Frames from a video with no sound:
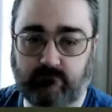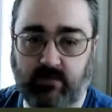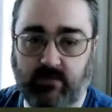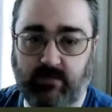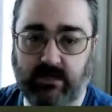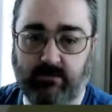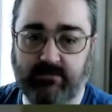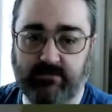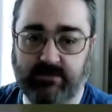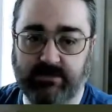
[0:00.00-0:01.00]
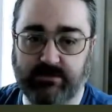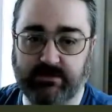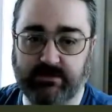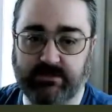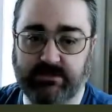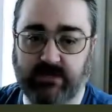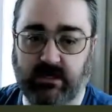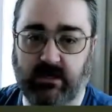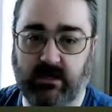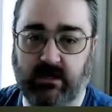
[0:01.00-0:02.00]
I made a couple of adjustments.
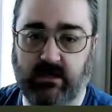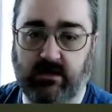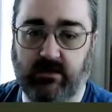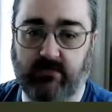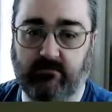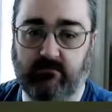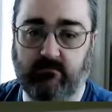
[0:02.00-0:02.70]
I